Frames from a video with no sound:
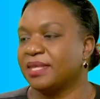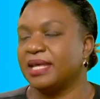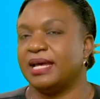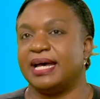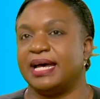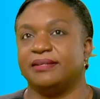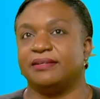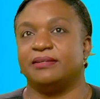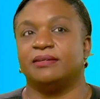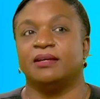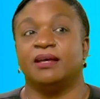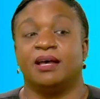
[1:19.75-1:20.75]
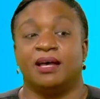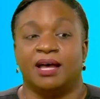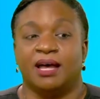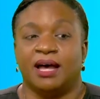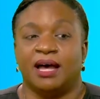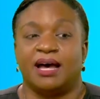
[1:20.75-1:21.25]
And
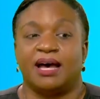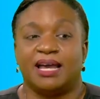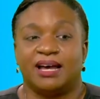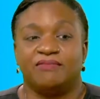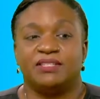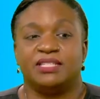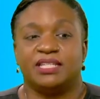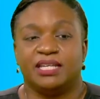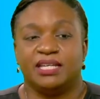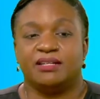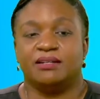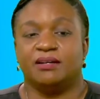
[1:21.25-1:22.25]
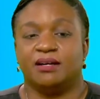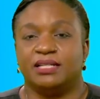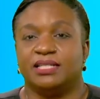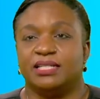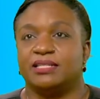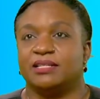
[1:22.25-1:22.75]
I have seen a
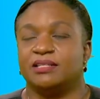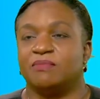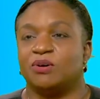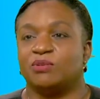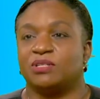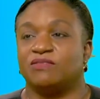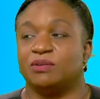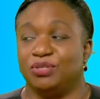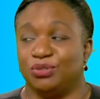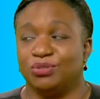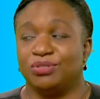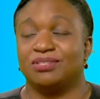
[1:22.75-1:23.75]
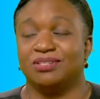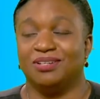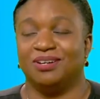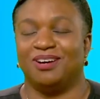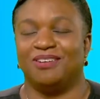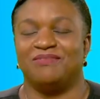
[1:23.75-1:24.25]
decent amount of abuse
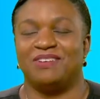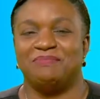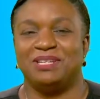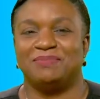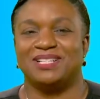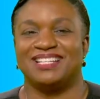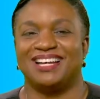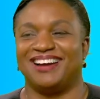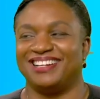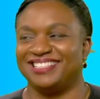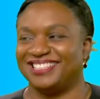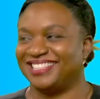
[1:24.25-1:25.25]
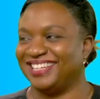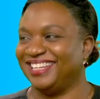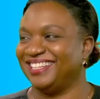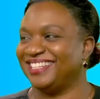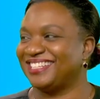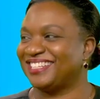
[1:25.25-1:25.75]
of people's hearts
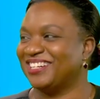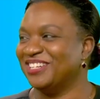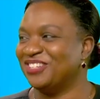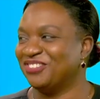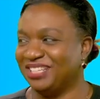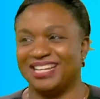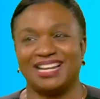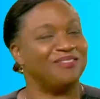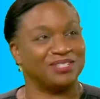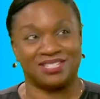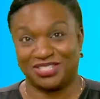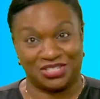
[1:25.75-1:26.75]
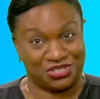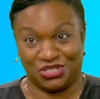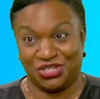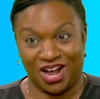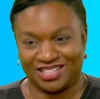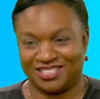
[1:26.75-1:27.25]
in this country, and I was
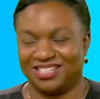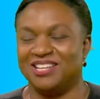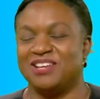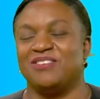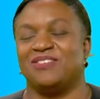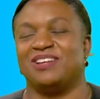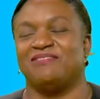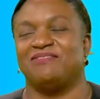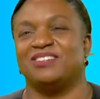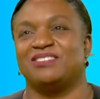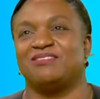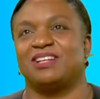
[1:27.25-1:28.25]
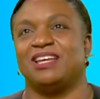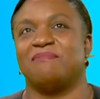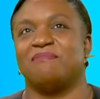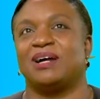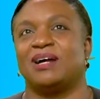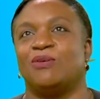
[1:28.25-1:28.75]
shocked when I first
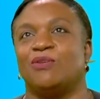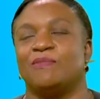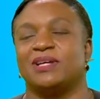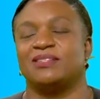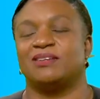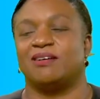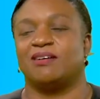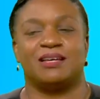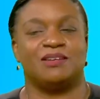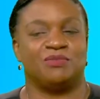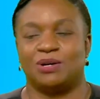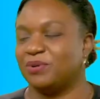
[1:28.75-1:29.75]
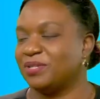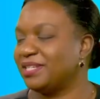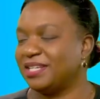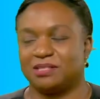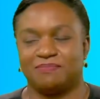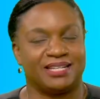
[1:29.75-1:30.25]
came back home and saw I wasn't
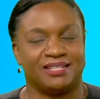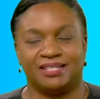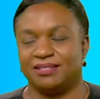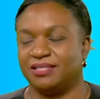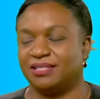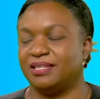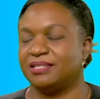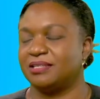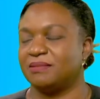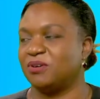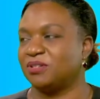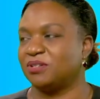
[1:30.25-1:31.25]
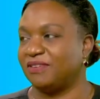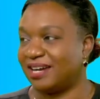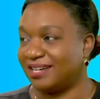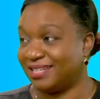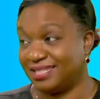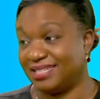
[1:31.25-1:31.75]
expecting to see this amount of
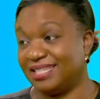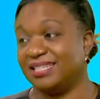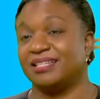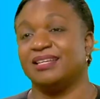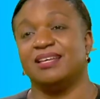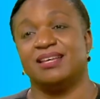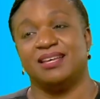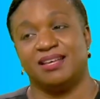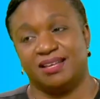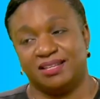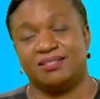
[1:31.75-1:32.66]
heart disease. Wow.